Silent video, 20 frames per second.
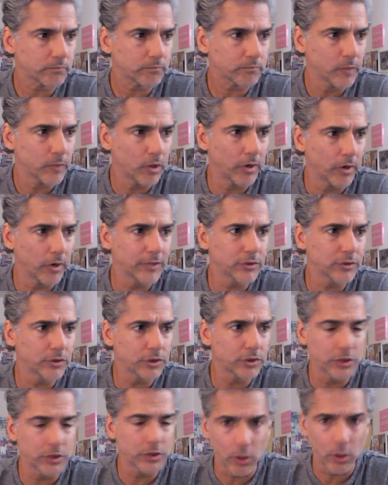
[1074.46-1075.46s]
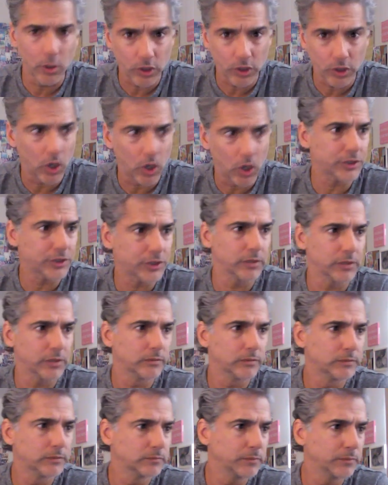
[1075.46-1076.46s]
All right, so just a note of caution.
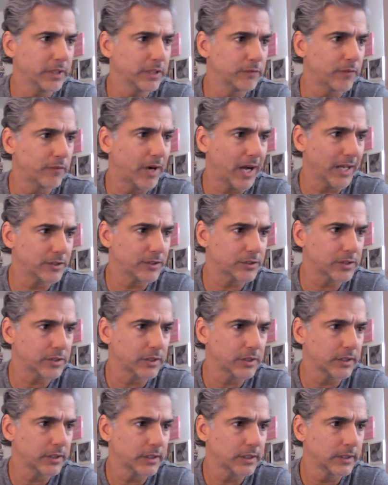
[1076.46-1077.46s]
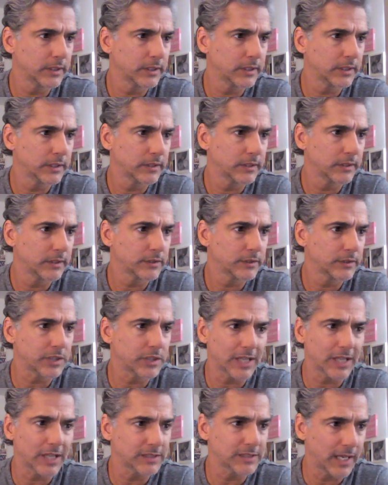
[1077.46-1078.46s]
Be advised.
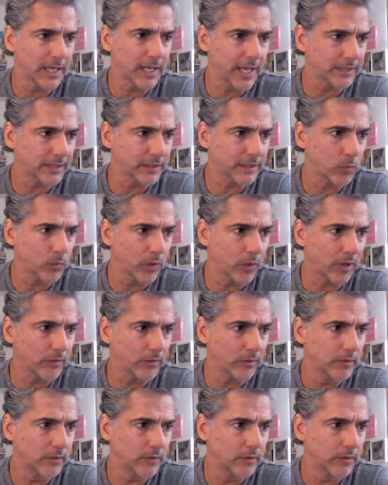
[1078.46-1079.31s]
Stock's not acting well.